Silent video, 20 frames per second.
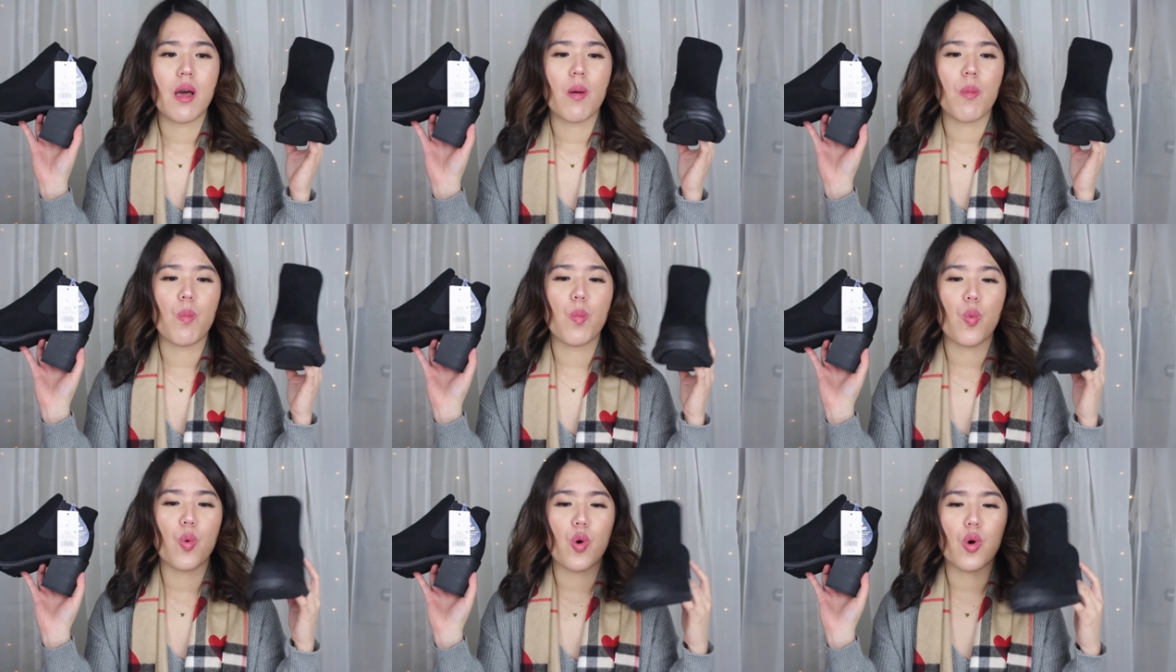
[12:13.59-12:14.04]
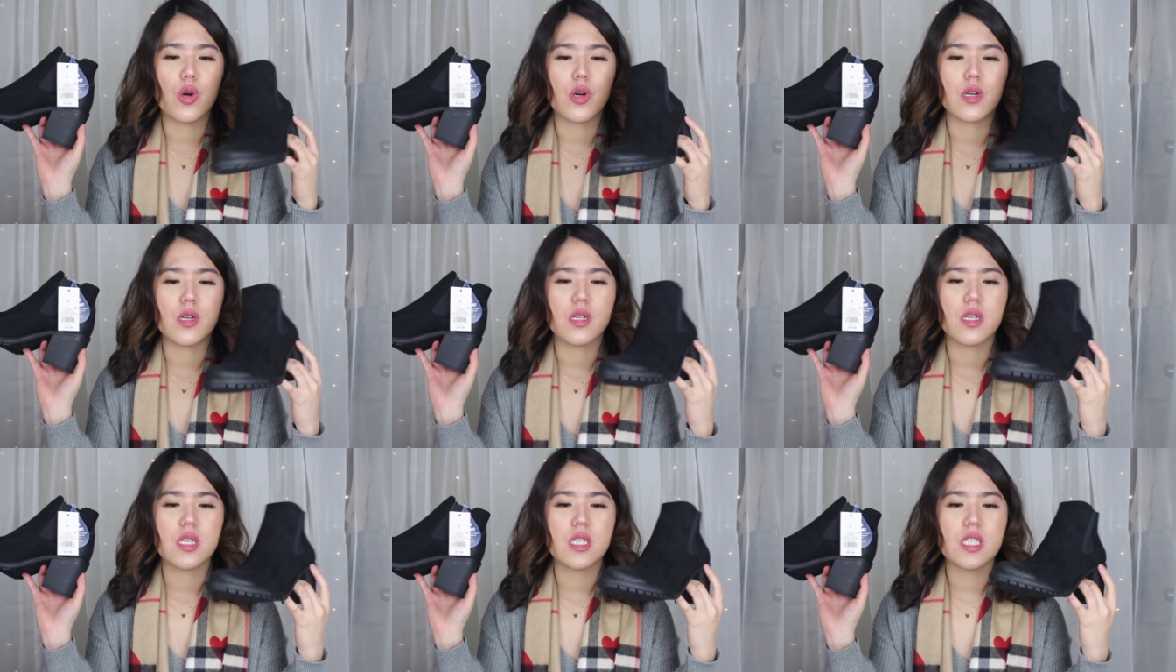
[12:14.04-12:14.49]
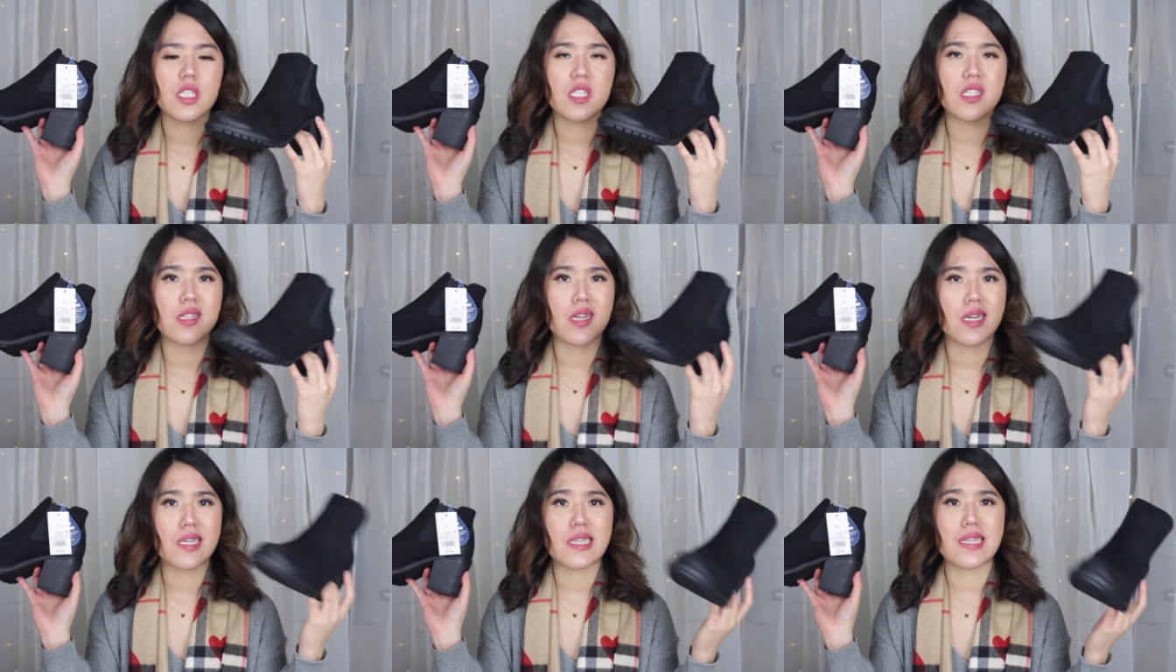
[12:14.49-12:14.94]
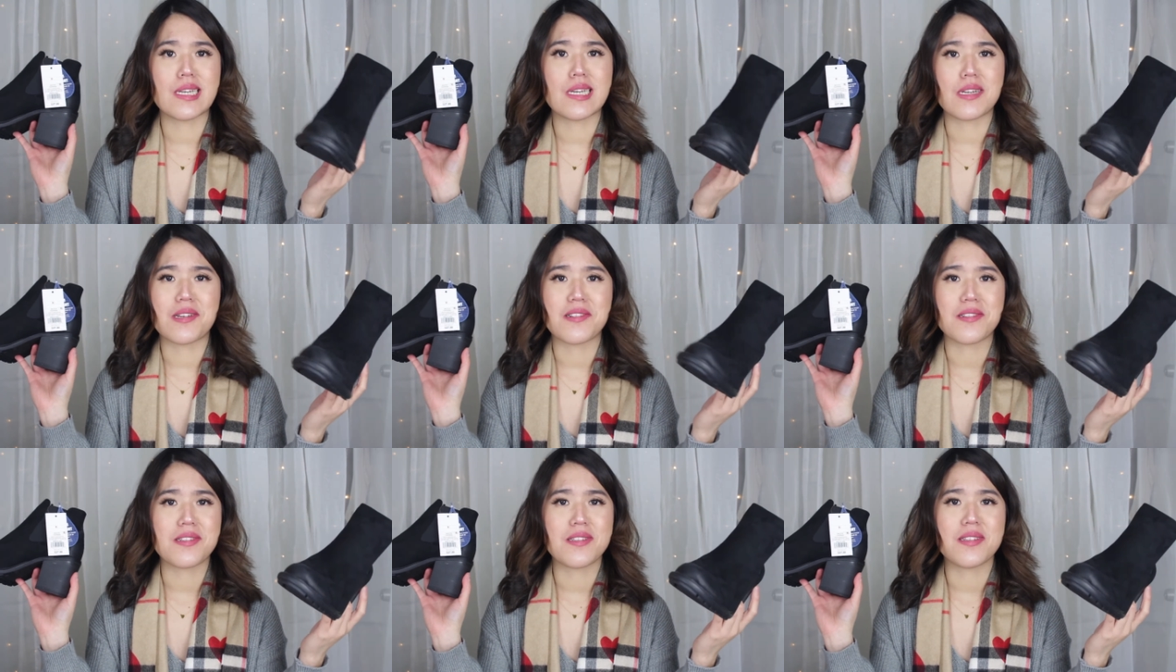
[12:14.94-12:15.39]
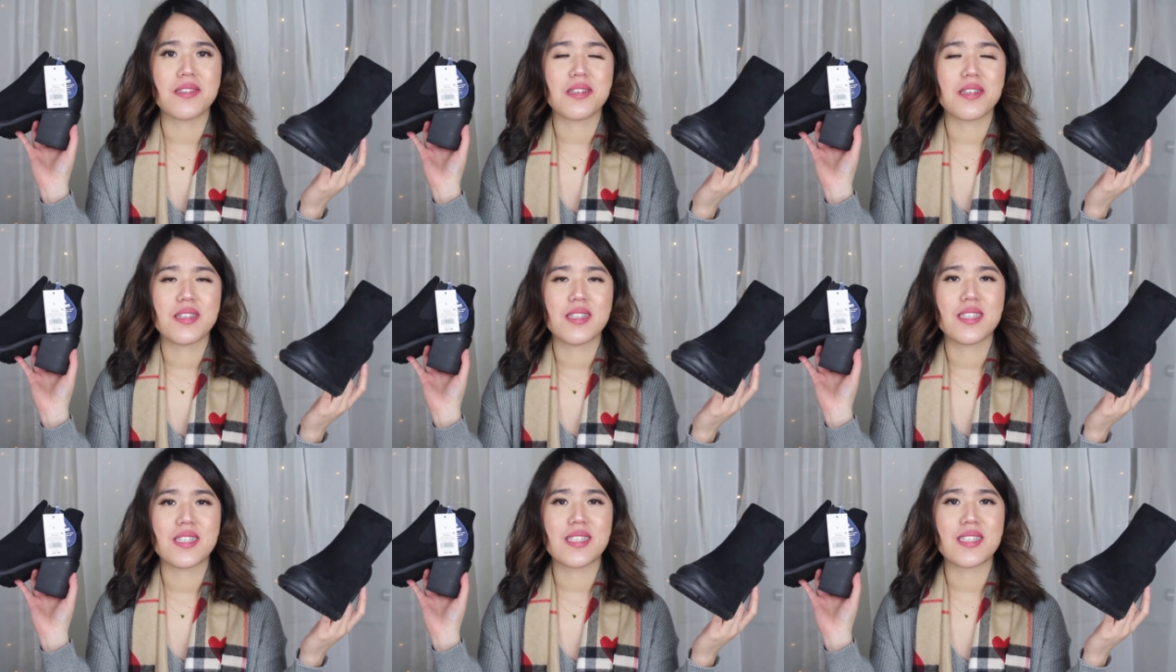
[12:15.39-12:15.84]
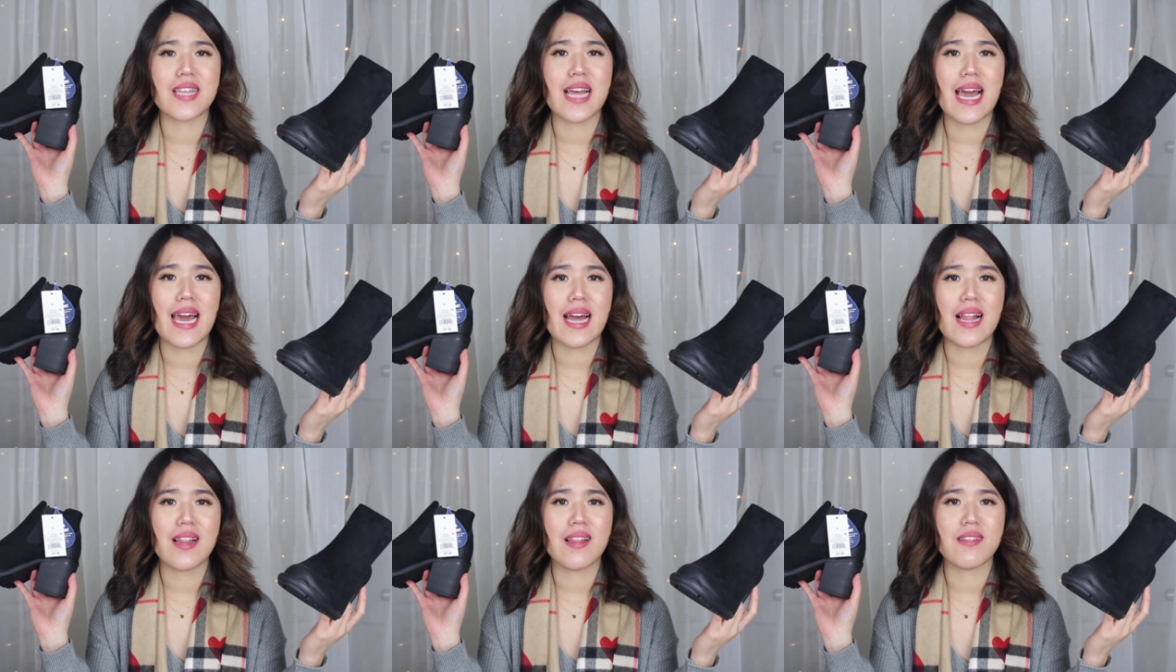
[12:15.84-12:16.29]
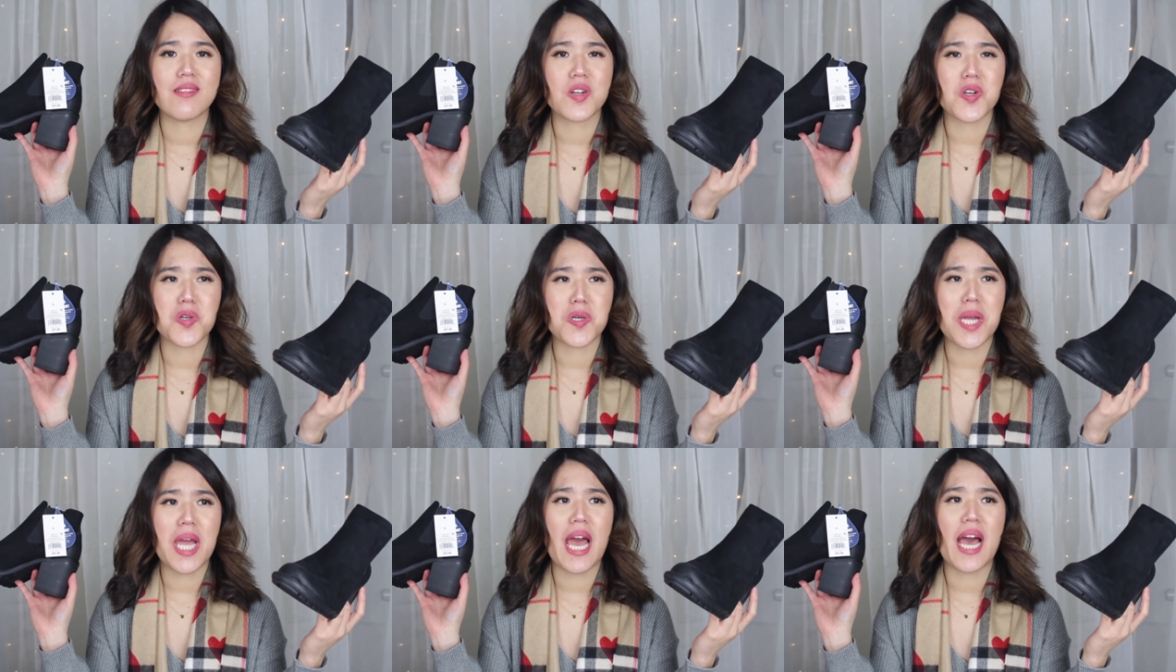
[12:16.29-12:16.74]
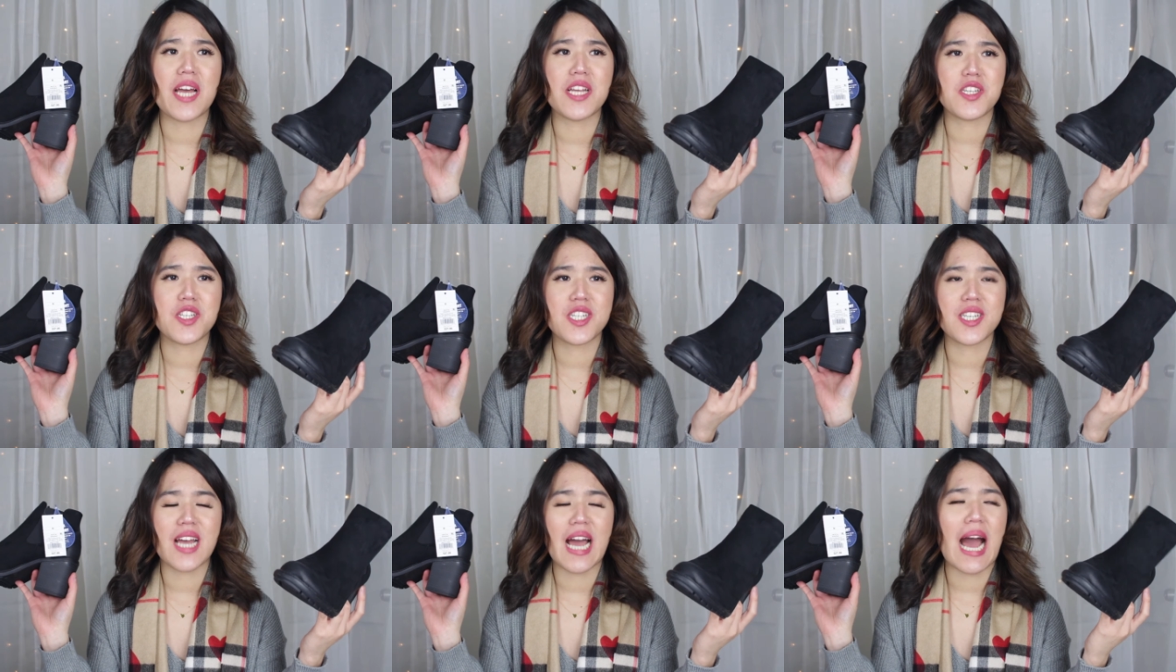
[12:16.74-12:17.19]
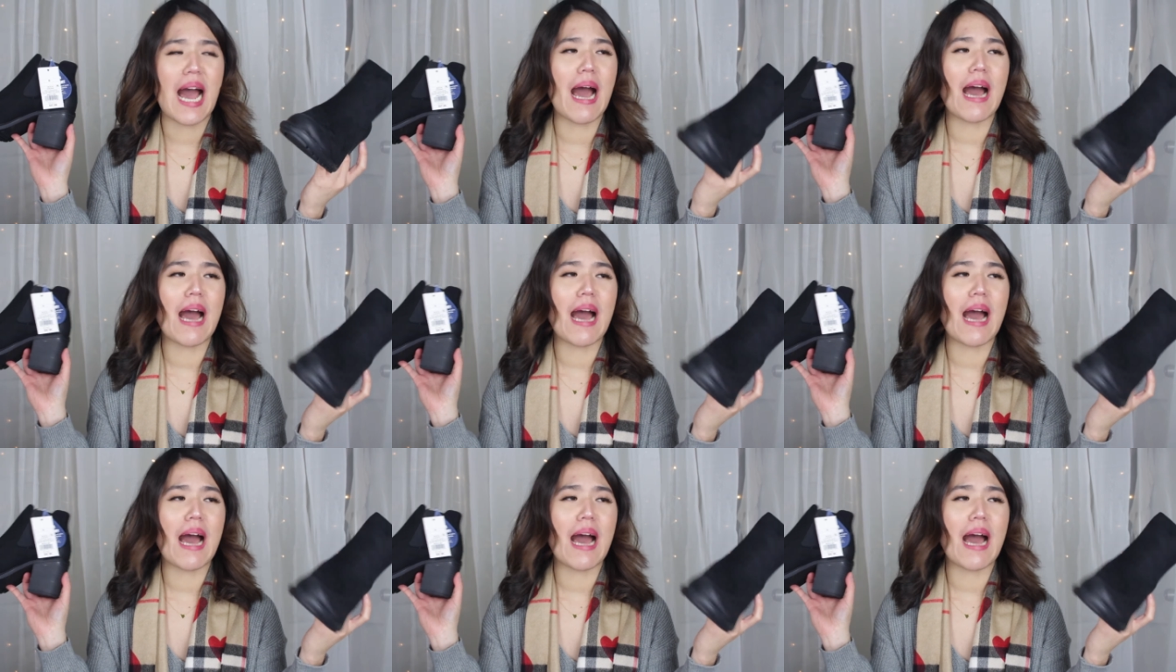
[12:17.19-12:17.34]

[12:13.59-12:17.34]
more chunkier style or edge.